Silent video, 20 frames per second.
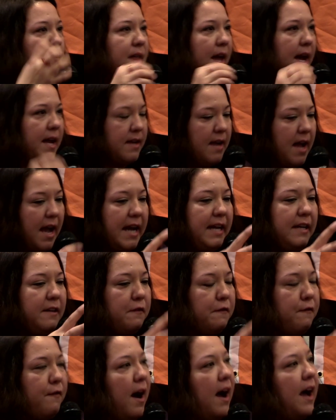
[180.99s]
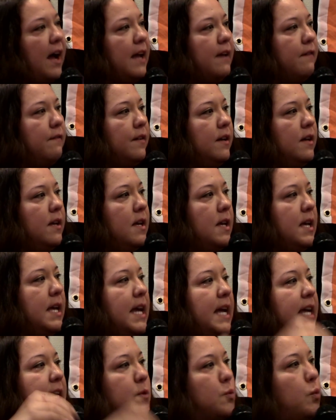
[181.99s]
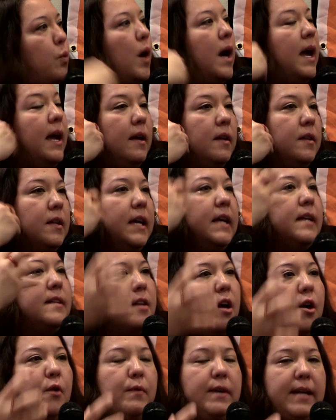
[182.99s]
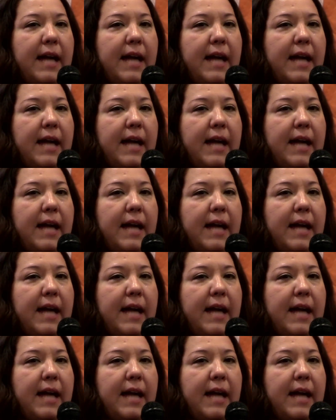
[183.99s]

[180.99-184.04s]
that 9-to-5, is what is our